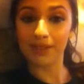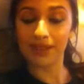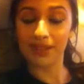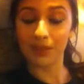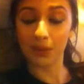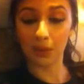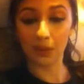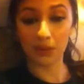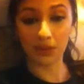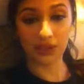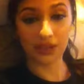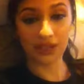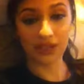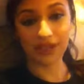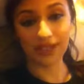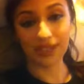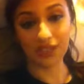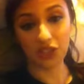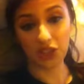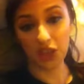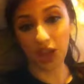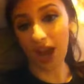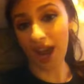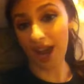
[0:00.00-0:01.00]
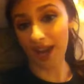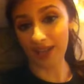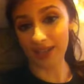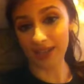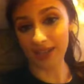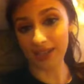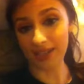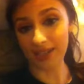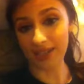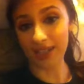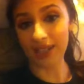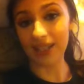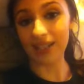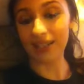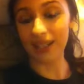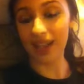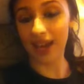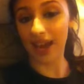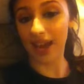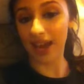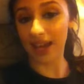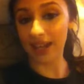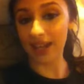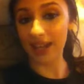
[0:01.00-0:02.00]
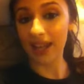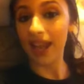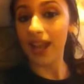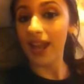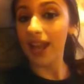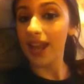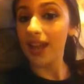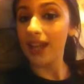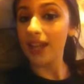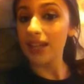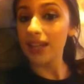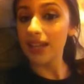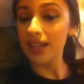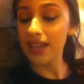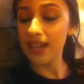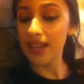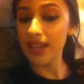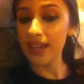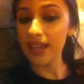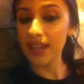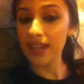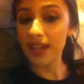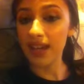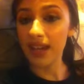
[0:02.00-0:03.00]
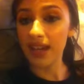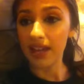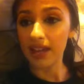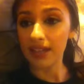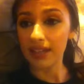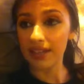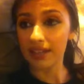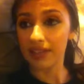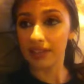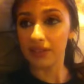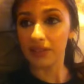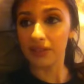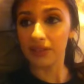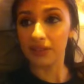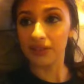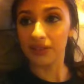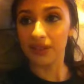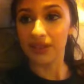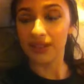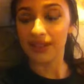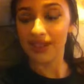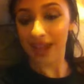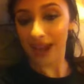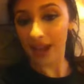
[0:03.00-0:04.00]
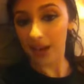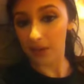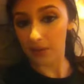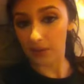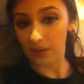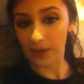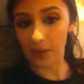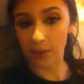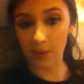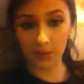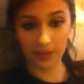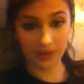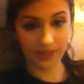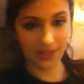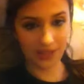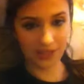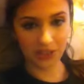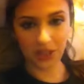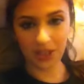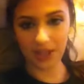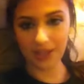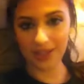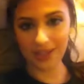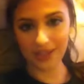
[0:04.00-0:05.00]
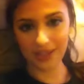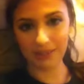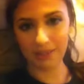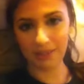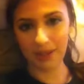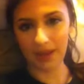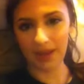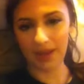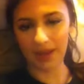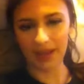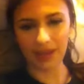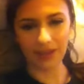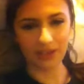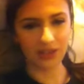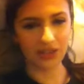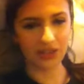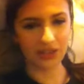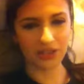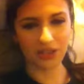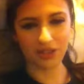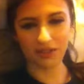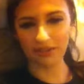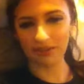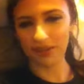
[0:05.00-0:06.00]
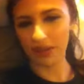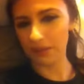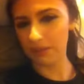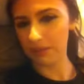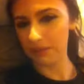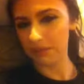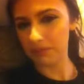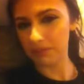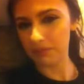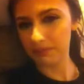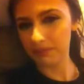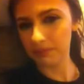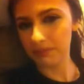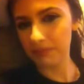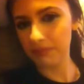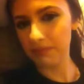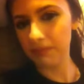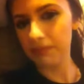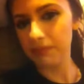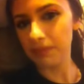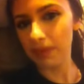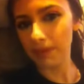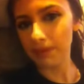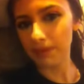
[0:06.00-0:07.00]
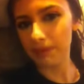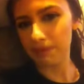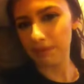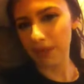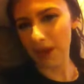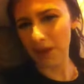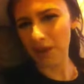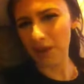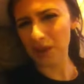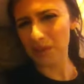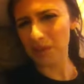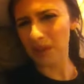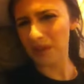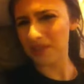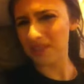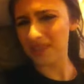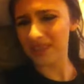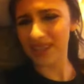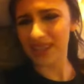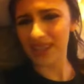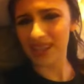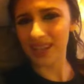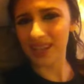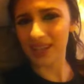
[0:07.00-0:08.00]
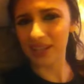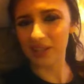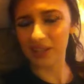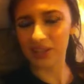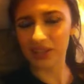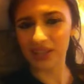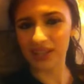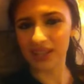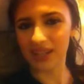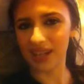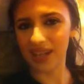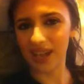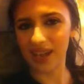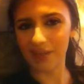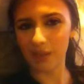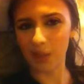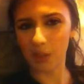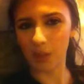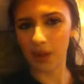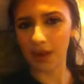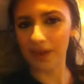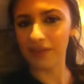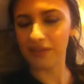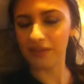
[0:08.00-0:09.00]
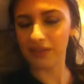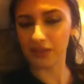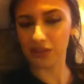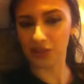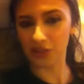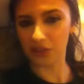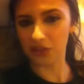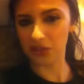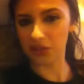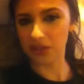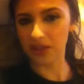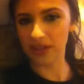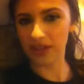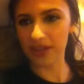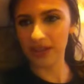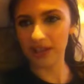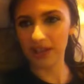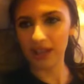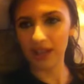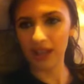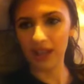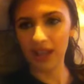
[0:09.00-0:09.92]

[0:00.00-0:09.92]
told Jax that he killed Tara. It was that Chinese man, I guess, because she felt better about saying it, because he didn't have a wife and children.